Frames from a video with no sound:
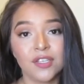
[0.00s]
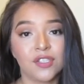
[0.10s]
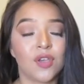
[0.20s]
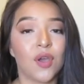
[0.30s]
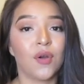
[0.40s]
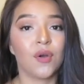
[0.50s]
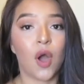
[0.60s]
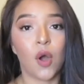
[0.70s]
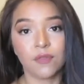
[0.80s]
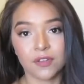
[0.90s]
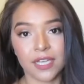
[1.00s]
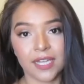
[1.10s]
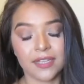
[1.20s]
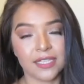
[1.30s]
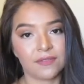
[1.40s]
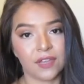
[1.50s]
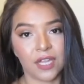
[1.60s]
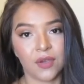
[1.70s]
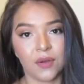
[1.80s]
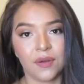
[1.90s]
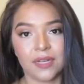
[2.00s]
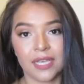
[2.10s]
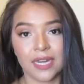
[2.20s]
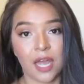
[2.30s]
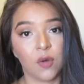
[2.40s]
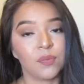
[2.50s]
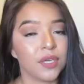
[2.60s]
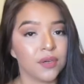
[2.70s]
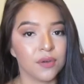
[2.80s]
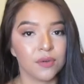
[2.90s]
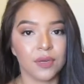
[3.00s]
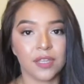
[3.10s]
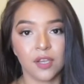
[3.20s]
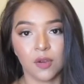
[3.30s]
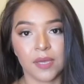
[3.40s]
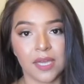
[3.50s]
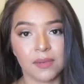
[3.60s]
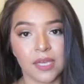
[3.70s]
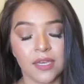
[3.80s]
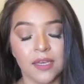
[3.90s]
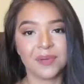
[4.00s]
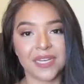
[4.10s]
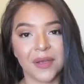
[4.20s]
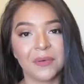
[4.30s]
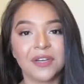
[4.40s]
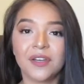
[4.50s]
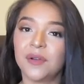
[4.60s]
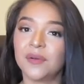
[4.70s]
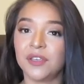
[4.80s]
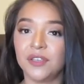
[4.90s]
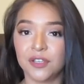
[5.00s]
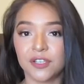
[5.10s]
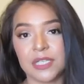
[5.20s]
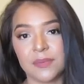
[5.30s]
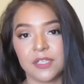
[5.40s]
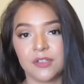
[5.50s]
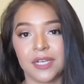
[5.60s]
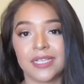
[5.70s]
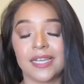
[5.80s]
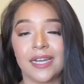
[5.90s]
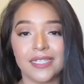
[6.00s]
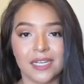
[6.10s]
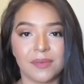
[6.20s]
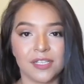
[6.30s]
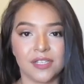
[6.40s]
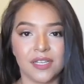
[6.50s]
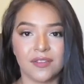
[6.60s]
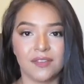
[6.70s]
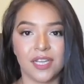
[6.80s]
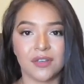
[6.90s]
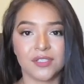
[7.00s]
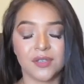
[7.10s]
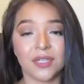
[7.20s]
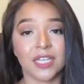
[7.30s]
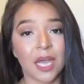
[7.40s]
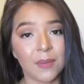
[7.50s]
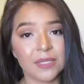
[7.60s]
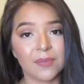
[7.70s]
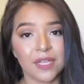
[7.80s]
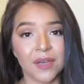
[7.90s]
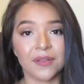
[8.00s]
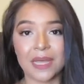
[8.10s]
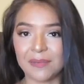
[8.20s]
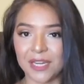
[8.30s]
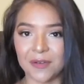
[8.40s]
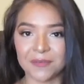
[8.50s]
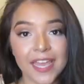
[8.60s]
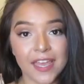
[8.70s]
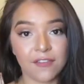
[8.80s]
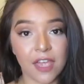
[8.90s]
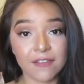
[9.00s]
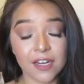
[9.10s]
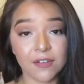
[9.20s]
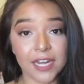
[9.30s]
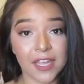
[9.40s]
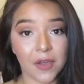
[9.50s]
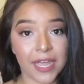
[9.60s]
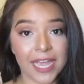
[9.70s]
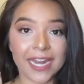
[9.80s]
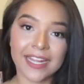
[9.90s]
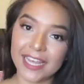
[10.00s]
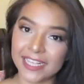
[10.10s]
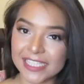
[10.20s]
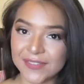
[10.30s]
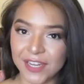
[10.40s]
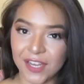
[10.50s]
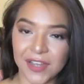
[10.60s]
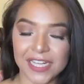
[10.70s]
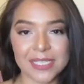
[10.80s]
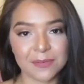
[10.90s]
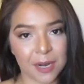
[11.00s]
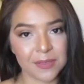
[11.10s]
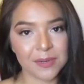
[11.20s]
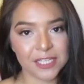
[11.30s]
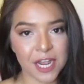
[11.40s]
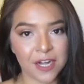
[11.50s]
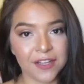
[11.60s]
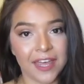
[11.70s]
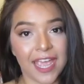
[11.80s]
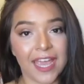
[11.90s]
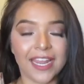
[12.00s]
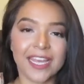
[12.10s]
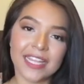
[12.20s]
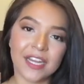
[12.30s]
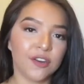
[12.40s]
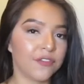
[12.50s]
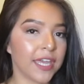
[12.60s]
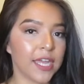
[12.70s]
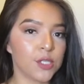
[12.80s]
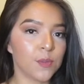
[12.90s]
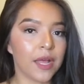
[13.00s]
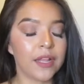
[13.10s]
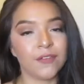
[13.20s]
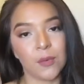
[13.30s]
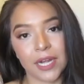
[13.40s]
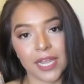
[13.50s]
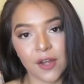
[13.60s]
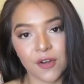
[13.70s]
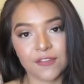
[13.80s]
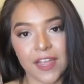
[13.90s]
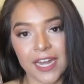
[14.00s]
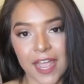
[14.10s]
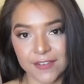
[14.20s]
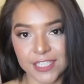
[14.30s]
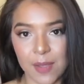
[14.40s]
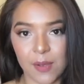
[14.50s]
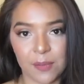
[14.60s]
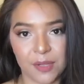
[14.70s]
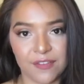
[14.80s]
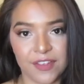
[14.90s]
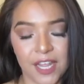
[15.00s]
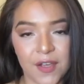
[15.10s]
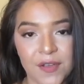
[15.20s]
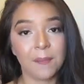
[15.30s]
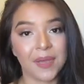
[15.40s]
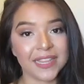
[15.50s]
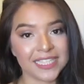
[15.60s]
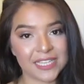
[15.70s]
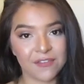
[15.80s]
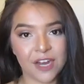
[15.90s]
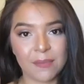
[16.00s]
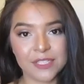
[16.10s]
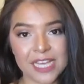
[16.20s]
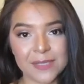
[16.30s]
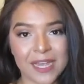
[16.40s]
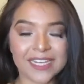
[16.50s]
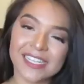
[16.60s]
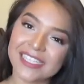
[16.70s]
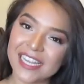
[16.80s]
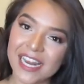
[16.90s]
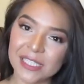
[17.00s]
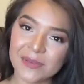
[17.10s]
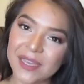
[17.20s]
So hopefully this video can help you with your baby. But now I want to know your tips and tricks that I didn't mention in the video. So in the comments below, let me know. If you haven't already, go ahead and like this video and subscribe to my channel and hit that notification bell if you want to get notified every time I upload a video. But that's it for Amber's Aspect. I'll see you next week.